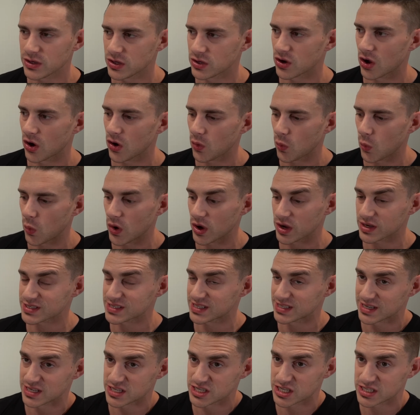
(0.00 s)
you know, work
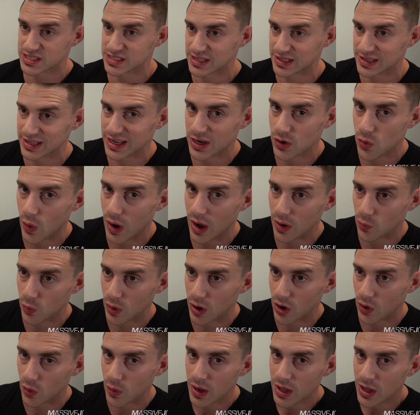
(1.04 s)
synergistically quite
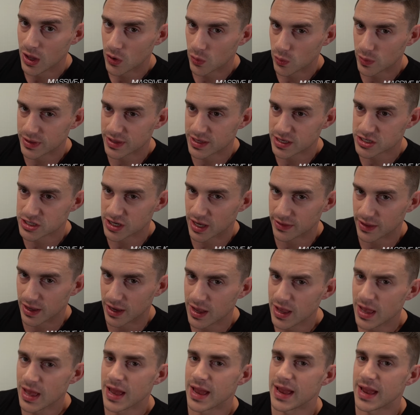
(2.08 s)
well with each other.